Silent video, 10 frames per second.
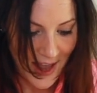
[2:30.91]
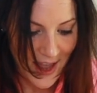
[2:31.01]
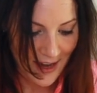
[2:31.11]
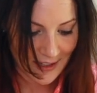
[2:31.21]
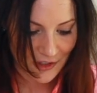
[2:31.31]

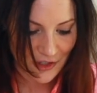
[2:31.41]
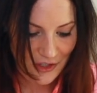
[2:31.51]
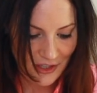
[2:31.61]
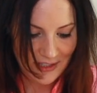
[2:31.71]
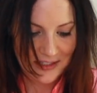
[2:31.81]
and it's
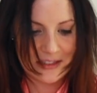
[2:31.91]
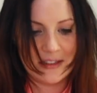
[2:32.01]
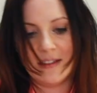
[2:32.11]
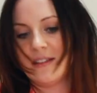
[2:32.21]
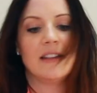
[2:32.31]
just
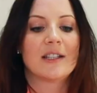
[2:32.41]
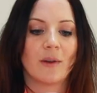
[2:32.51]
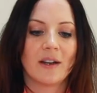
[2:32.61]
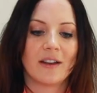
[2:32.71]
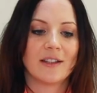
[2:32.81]
this
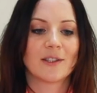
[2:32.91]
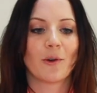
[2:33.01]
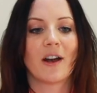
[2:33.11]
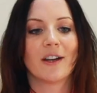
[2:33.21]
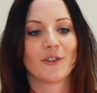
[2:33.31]
one. It's so
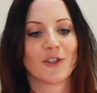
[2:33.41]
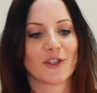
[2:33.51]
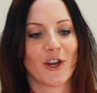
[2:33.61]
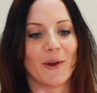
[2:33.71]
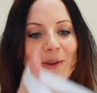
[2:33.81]
hard to show